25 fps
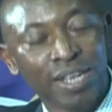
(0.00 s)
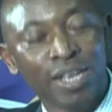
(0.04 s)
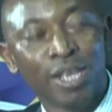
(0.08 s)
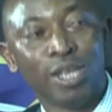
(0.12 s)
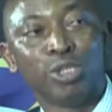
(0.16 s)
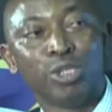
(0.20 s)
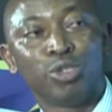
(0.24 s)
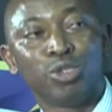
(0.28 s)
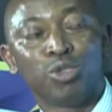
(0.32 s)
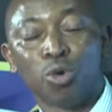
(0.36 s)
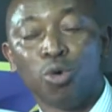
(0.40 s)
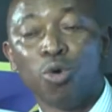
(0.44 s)

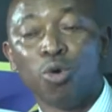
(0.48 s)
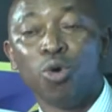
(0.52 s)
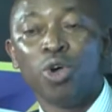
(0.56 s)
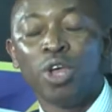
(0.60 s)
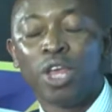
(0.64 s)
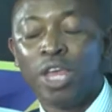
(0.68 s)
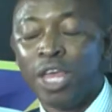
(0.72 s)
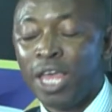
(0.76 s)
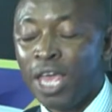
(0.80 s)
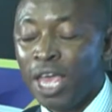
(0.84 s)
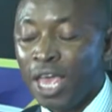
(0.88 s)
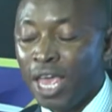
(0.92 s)
So,
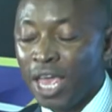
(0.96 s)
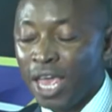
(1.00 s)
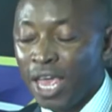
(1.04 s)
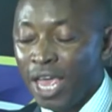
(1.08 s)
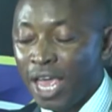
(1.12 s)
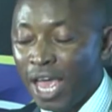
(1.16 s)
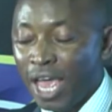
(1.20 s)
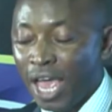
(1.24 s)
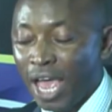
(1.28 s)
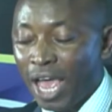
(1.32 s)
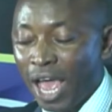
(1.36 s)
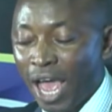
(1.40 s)

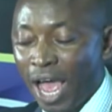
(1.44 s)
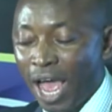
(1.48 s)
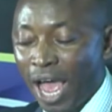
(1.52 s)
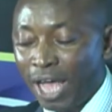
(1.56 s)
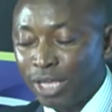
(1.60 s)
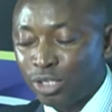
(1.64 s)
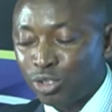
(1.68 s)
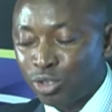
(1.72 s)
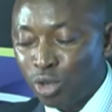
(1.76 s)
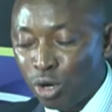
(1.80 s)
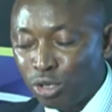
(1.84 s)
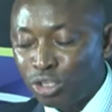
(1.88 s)

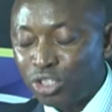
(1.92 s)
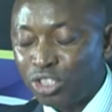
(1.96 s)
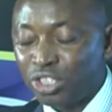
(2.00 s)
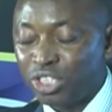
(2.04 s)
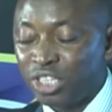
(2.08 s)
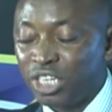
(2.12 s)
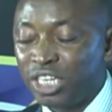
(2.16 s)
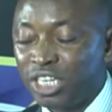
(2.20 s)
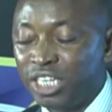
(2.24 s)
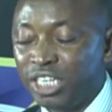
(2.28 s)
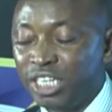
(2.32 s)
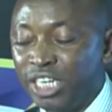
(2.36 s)
as such,
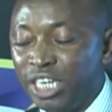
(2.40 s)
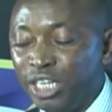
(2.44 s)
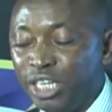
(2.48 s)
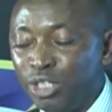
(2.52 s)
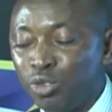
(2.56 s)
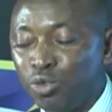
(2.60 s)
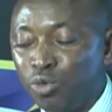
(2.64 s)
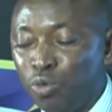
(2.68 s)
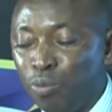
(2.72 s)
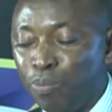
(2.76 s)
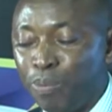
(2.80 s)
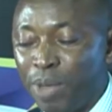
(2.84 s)
these
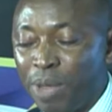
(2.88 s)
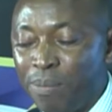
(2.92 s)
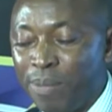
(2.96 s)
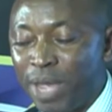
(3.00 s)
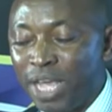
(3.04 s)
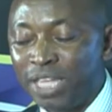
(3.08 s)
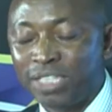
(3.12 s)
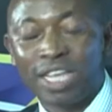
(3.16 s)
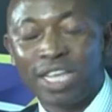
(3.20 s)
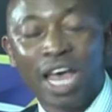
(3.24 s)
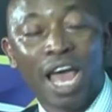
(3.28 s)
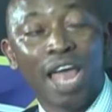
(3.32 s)
two
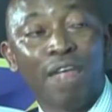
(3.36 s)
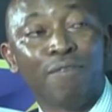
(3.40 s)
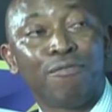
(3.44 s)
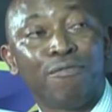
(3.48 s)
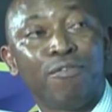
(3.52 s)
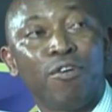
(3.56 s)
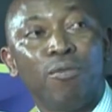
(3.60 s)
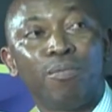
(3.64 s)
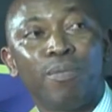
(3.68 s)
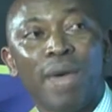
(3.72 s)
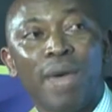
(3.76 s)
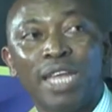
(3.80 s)
payments are
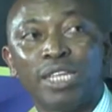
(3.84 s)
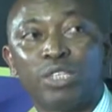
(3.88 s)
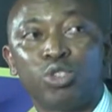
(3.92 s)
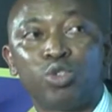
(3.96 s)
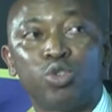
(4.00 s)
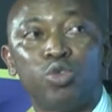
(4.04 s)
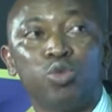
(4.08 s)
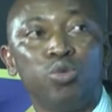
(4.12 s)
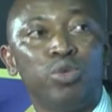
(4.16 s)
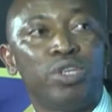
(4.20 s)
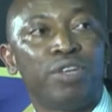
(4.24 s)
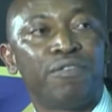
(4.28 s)
informed by
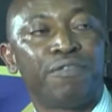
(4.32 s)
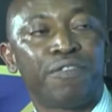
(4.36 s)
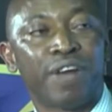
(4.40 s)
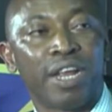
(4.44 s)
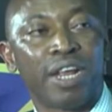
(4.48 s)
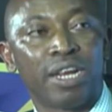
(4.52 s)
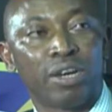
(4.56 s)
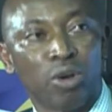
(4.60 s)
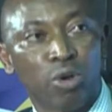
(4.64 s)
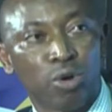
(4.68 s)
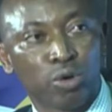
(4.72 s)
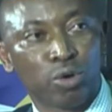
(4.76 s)
two
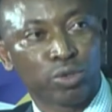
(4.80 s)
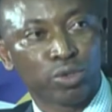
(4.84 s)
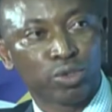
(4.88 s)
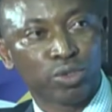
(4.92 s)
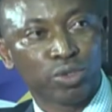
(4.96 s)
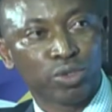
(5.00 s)
different laws.